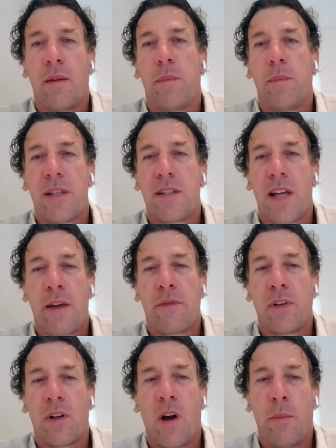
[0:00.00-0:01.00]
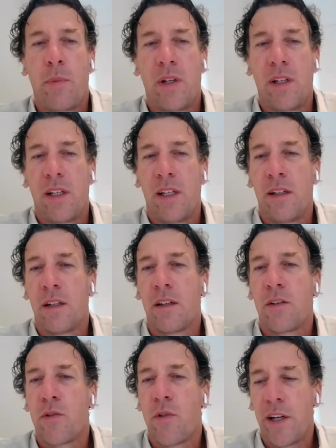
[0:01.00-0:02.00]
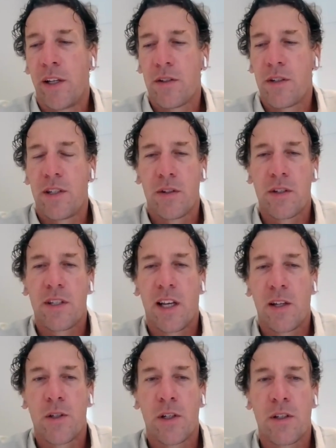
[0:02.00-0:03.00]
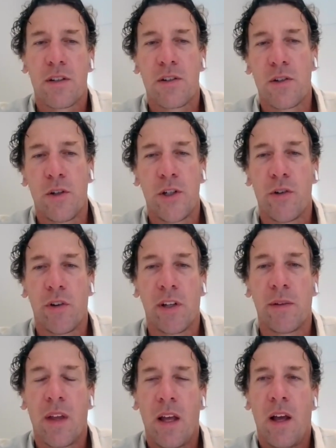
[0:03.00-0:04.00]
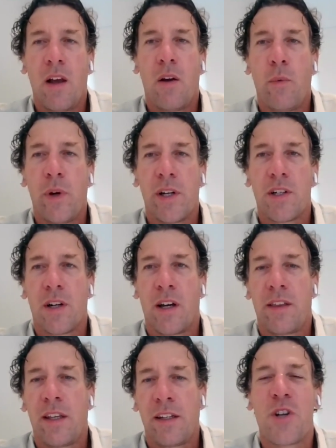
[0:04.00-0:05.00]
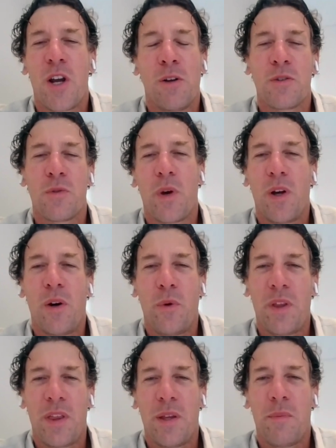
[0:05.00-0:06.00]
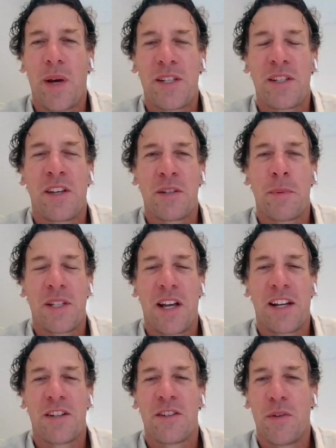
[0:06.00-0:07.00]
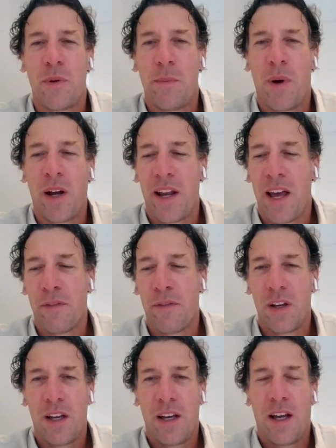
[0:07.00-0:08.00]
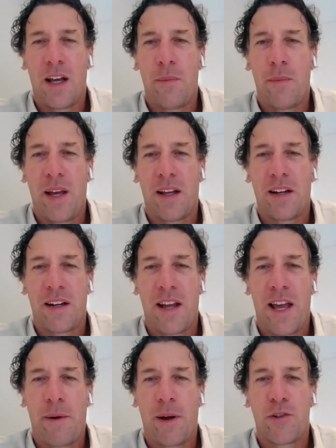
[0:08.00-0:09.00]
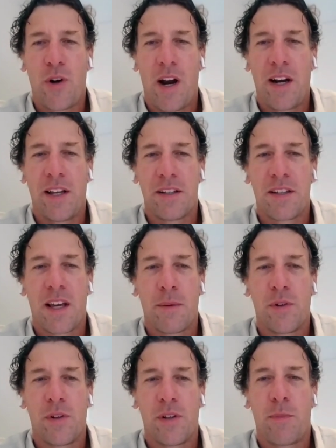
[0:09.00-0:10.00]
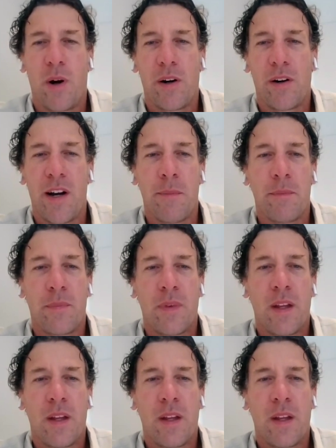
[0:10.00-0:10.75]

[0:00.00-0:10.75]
be safe and competent in craniosynostosis surgery, which I think gels well with the basic expectations that we might have about how our trainees come through the program.